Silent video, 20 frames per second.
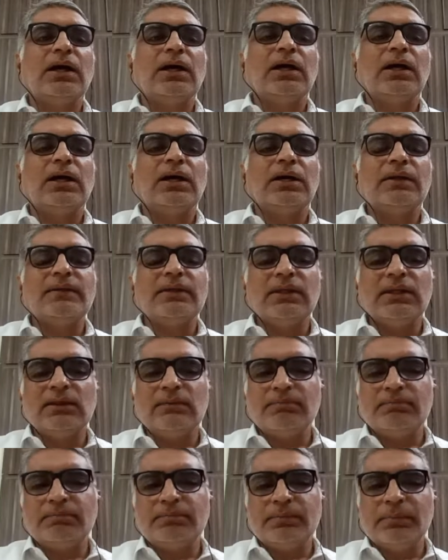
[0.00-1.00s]

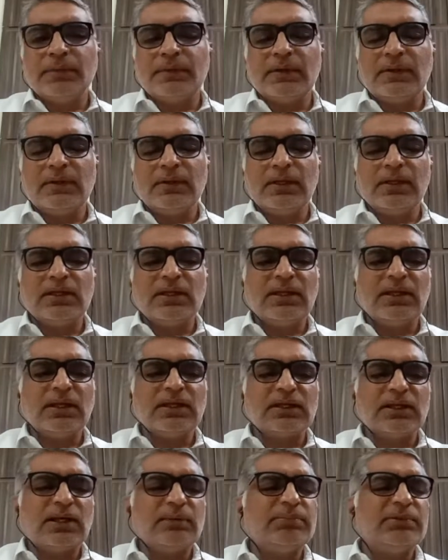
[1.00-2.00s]
The There are
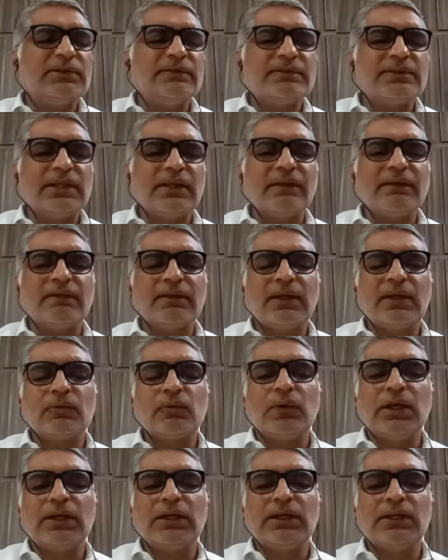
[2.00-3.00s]
a couple of things here.
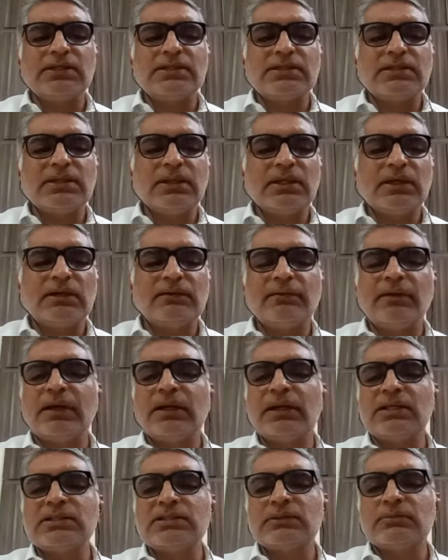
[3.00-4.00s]
One is the
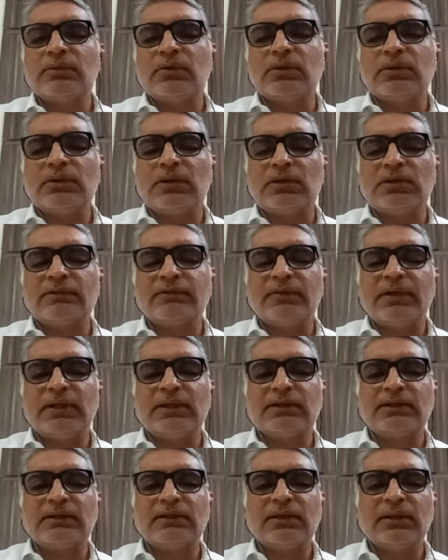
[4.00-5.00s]
awareness about lot of
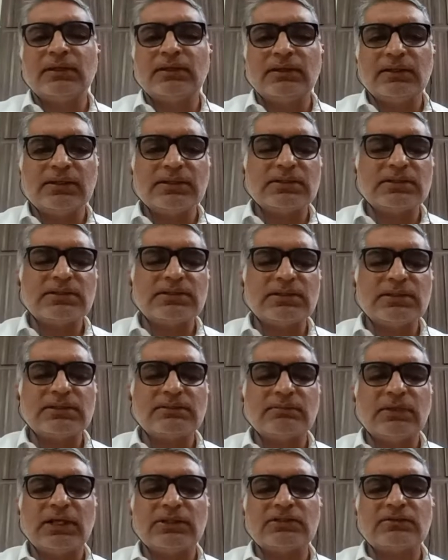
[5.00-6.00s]
health conditions is
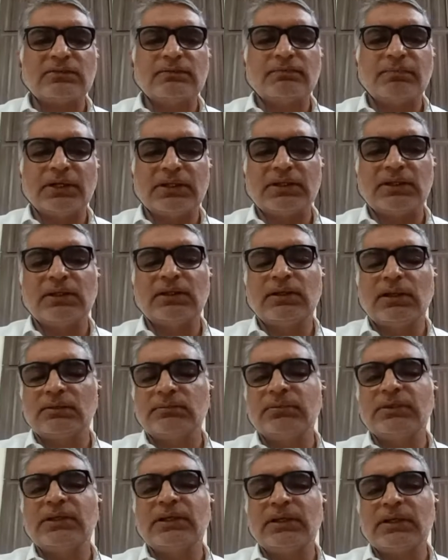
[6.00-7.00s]
much better in
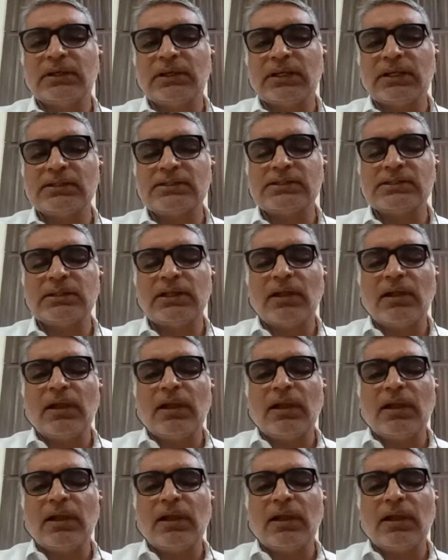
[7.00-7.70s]
urban areas.